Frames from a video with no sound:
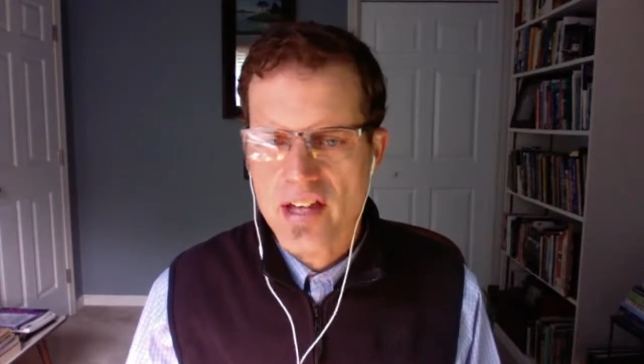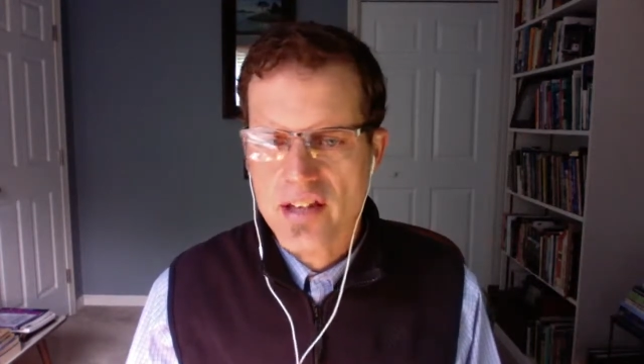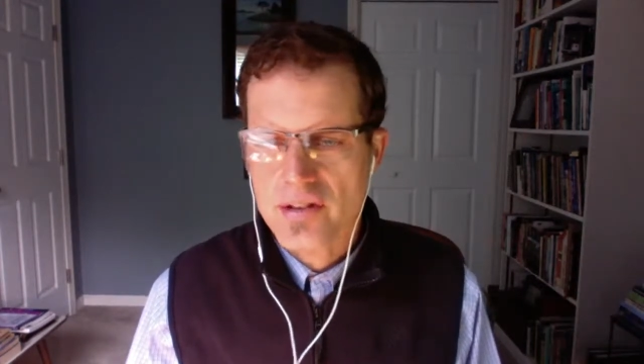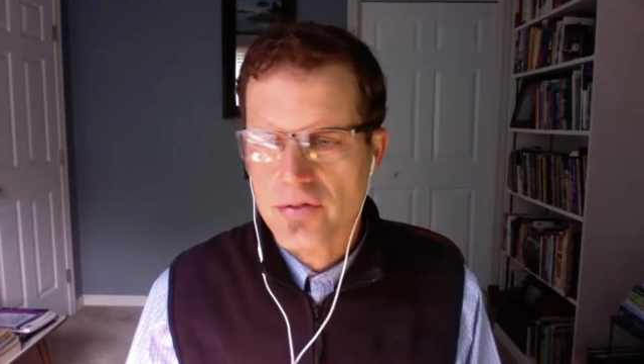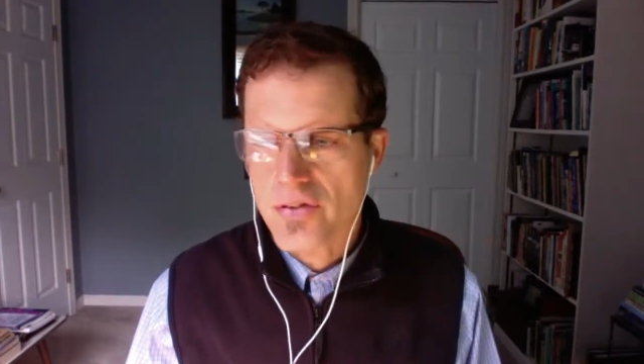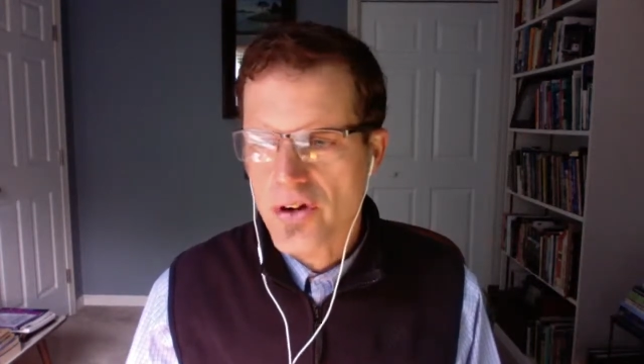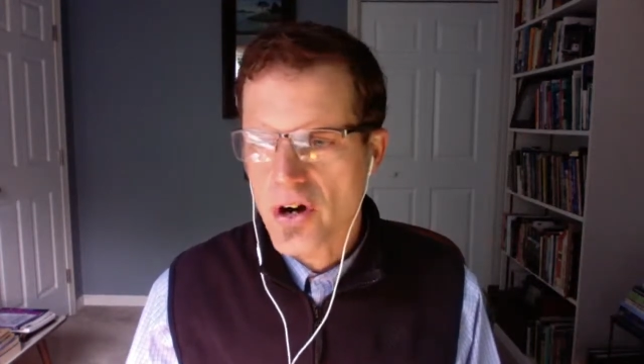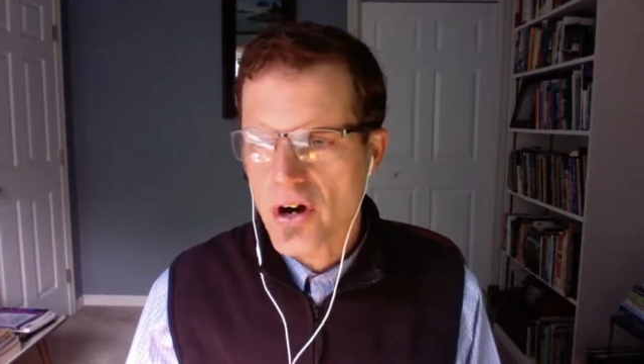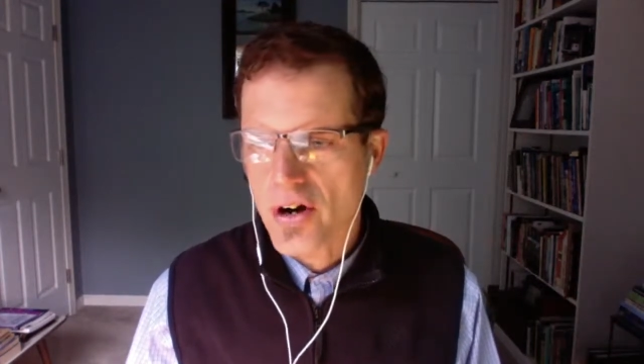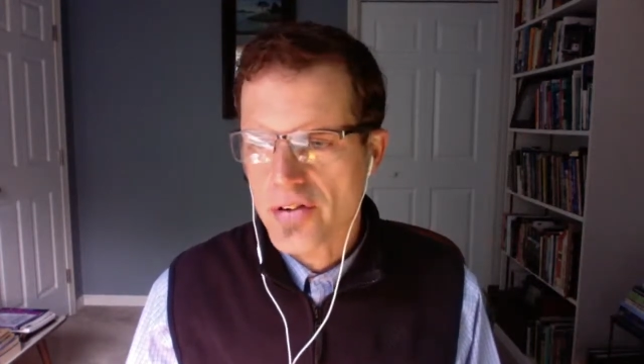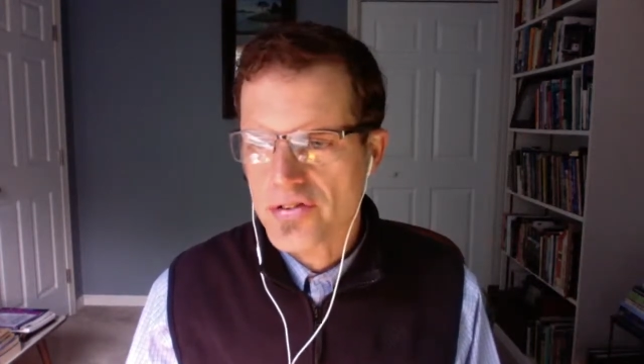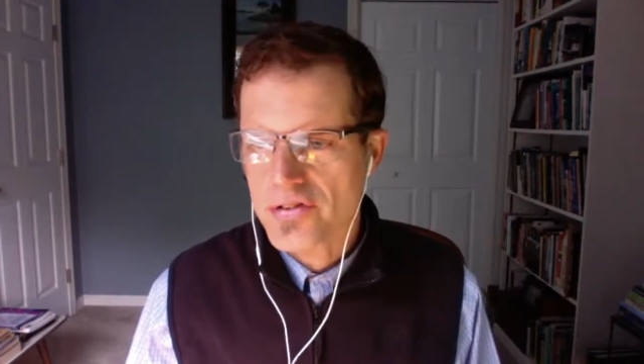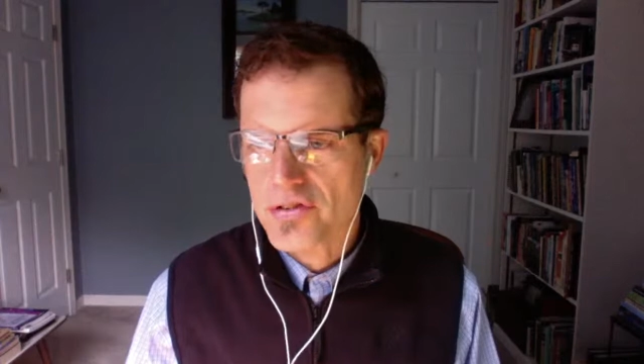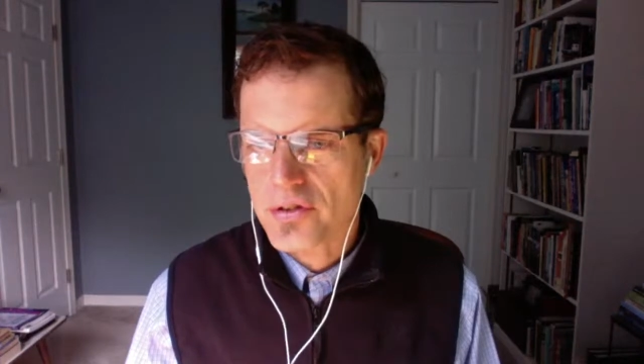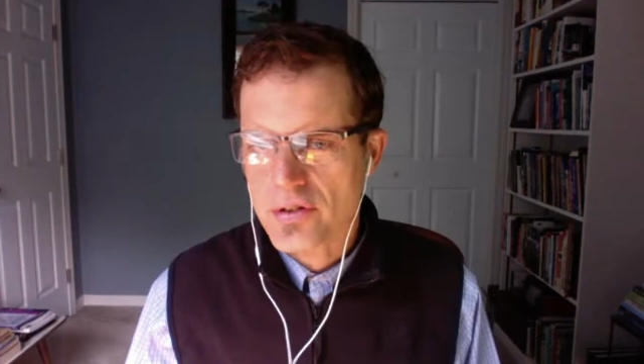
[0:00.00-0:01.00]
is for all
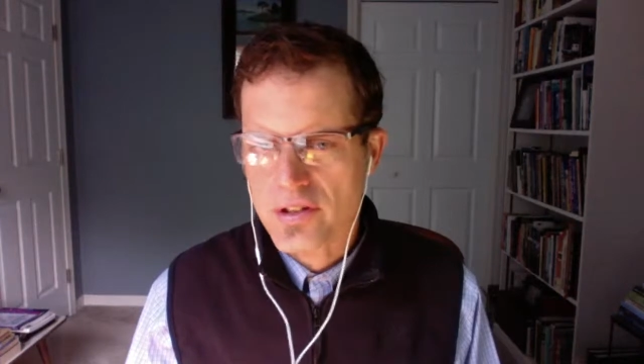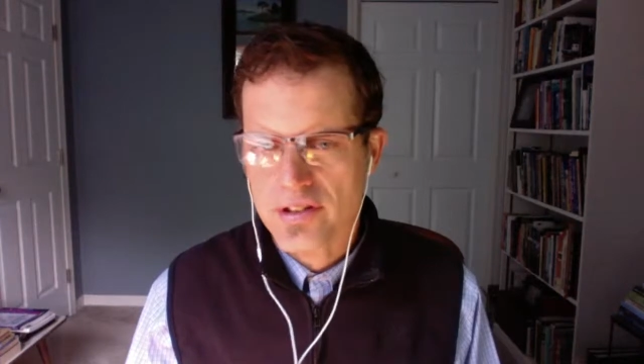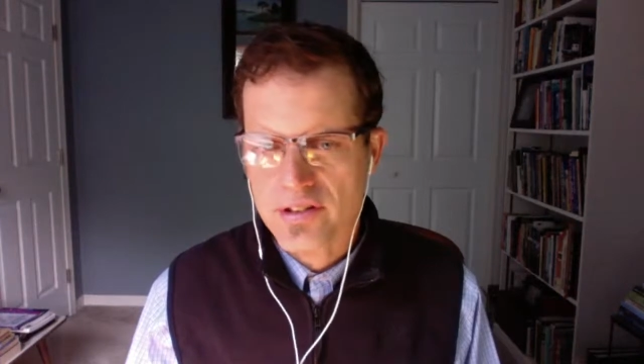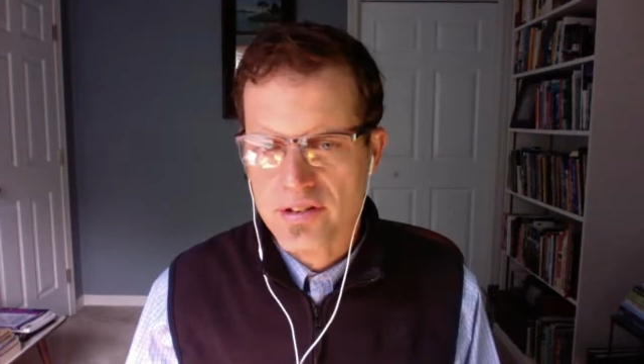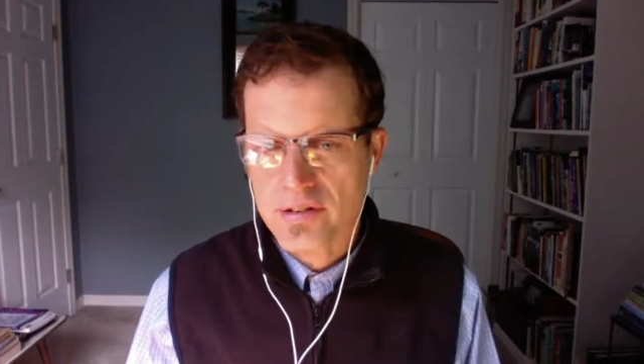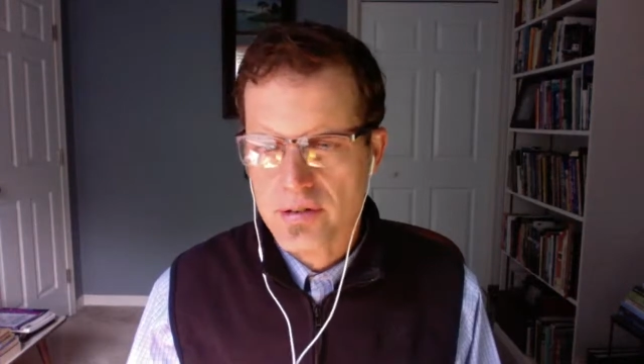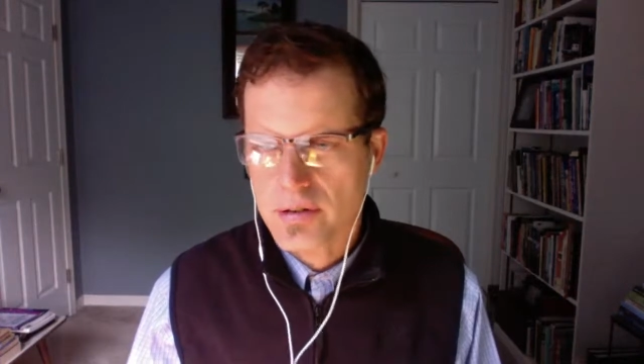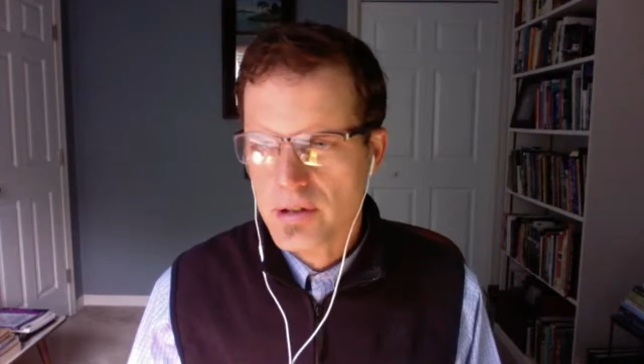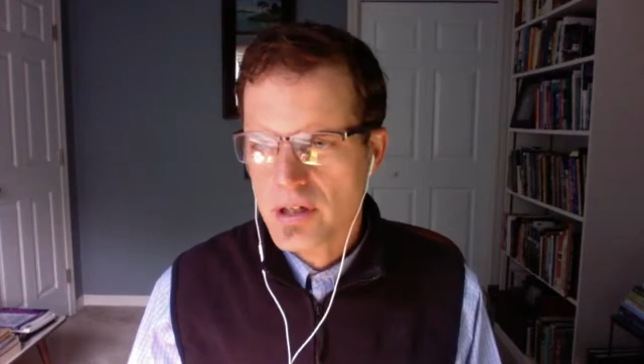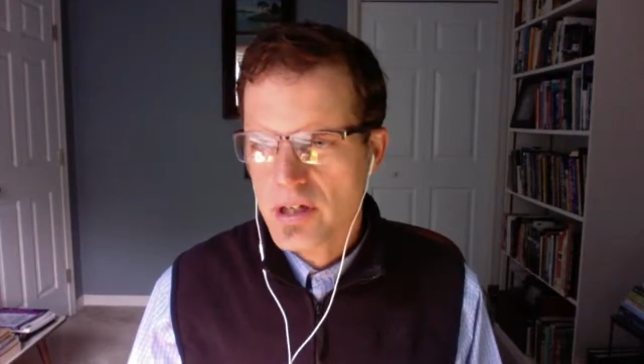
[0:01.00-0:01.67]
students.